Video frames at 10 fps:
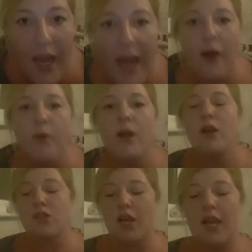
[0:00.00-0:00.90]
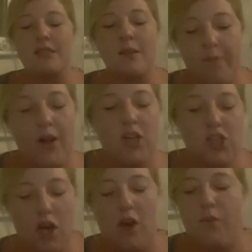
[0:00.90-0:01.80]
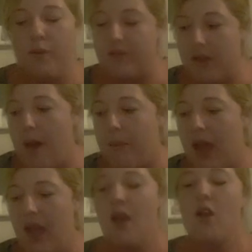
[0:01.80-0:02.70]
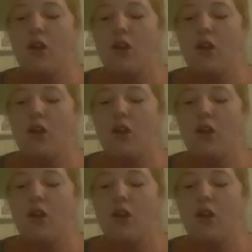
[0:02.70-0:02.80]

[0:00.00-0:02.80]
now. So, yes, I'm finishing off with Tammy.